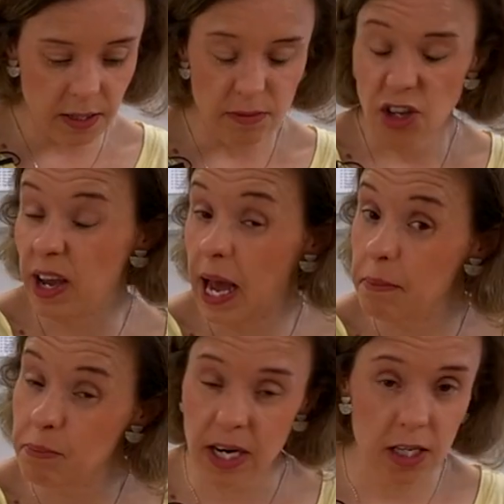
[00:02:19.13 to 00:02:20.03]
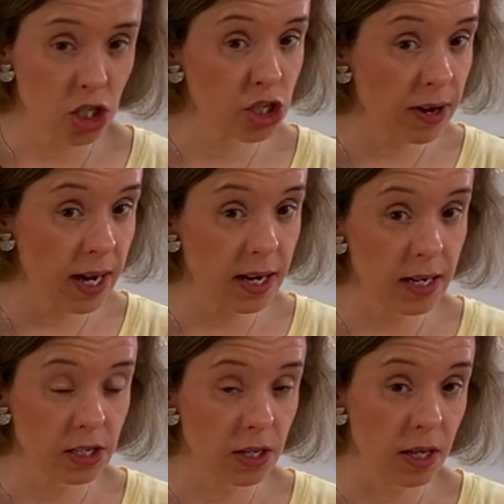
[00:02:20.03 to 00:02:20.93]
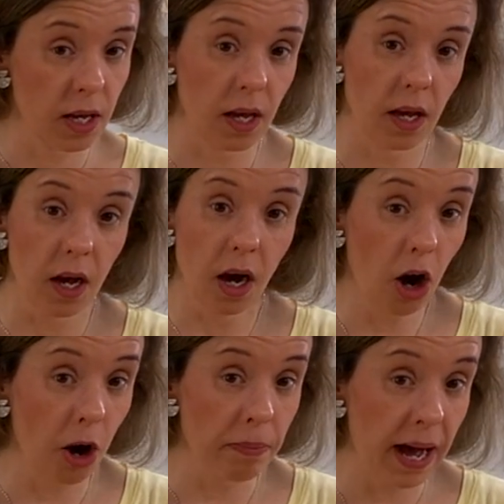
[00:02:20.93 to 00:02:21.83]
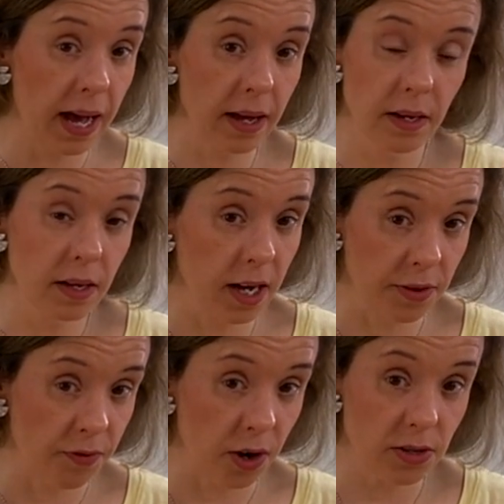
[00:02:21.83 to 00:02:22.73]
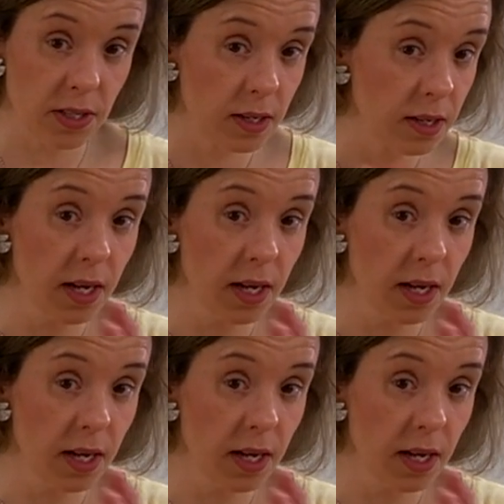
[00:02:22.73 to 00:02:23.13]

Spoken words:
You can put it straight into the hot pan as frozen.